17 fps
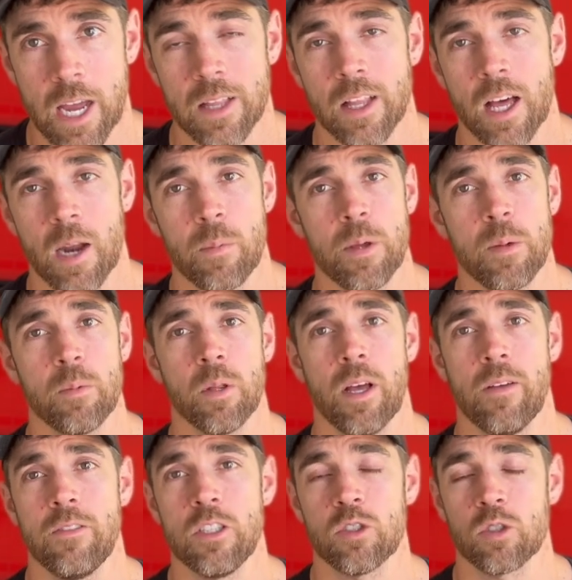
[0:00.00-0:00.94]
A lot of people
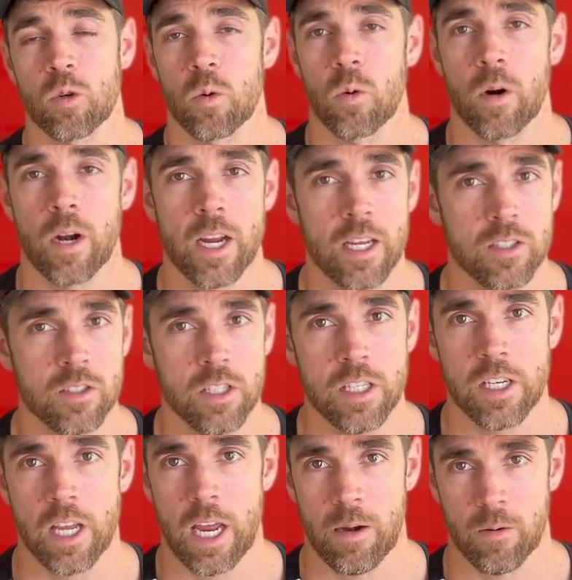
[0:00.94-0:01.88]
have these
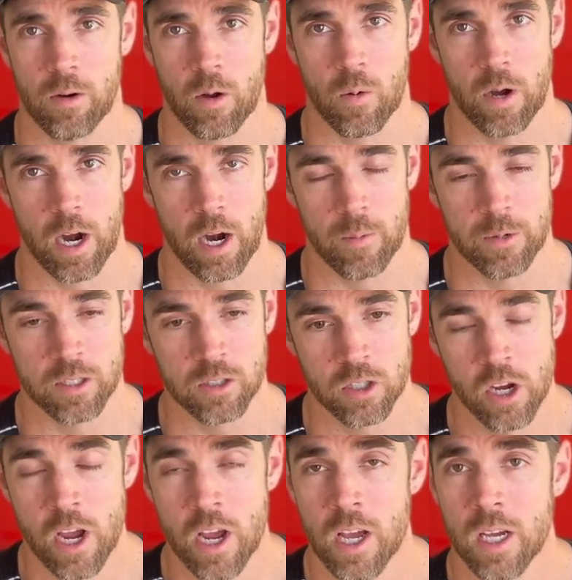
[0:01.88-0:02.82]
crazy date requirements.
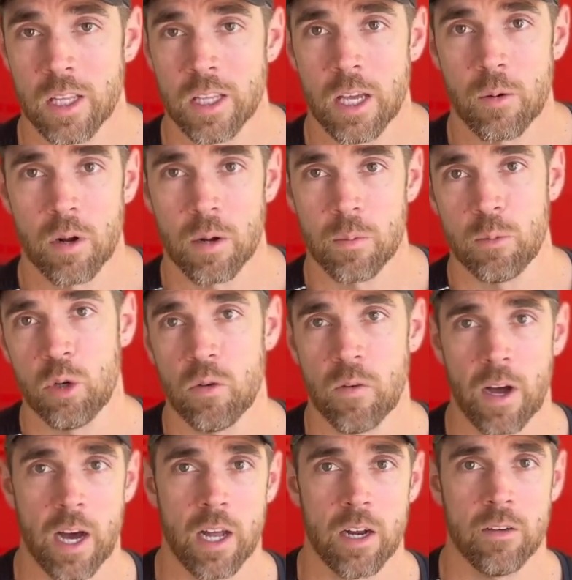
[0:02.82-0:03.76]
They want to move
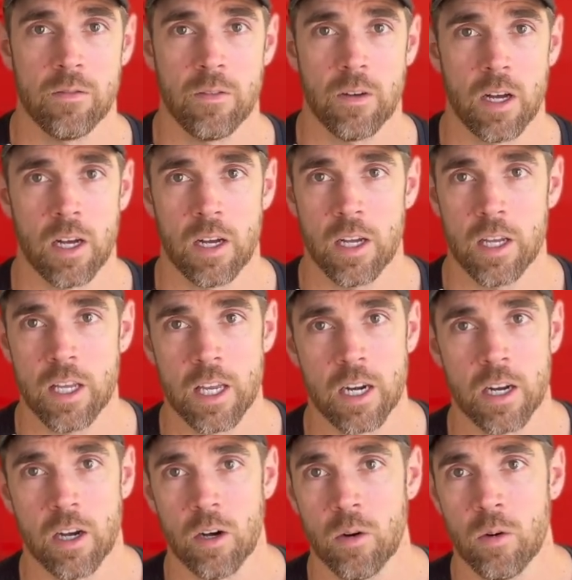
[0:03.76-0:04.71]
out
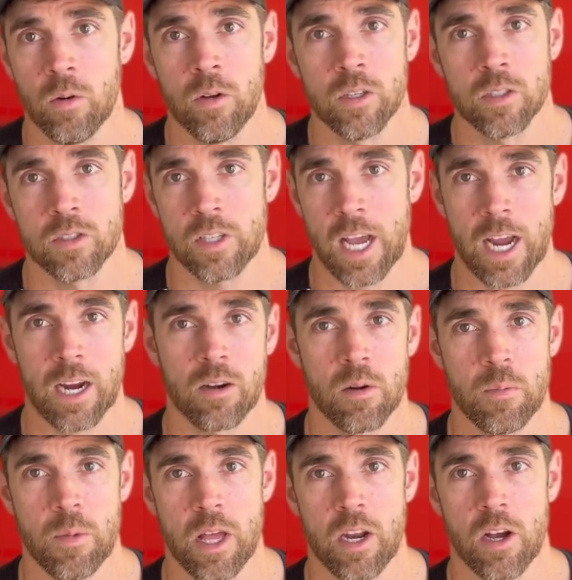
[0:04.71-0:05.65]
of,
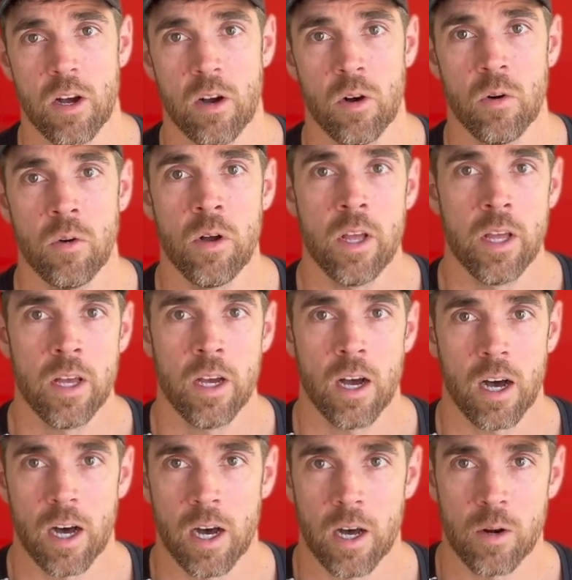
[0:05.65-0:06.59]
Sacramento
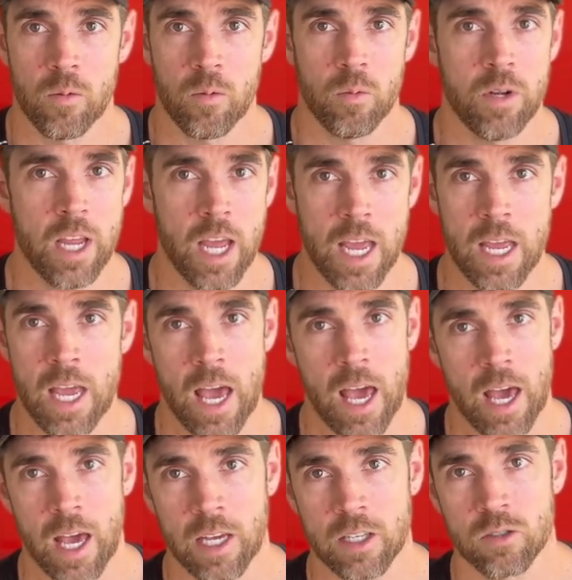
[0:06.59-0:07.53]
on day
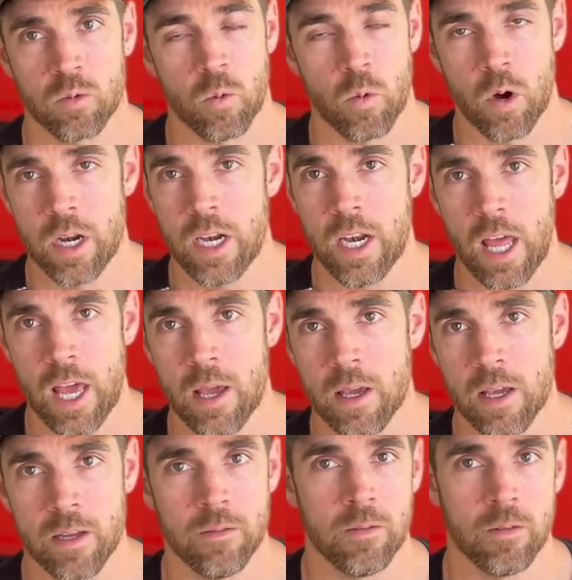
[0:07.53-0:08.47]
X, 1
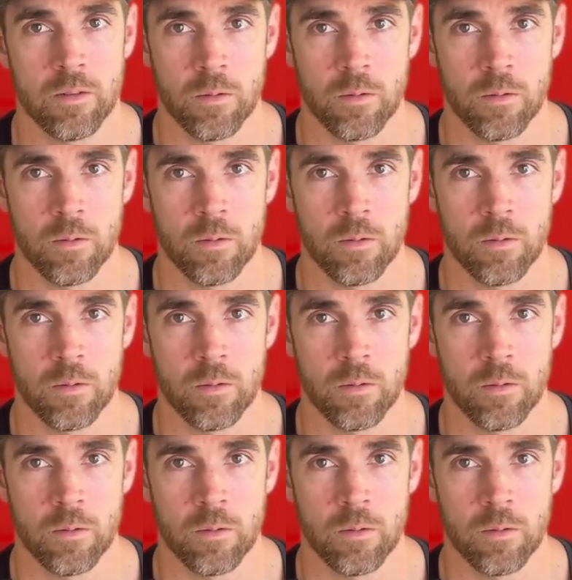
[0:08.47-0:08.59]
day,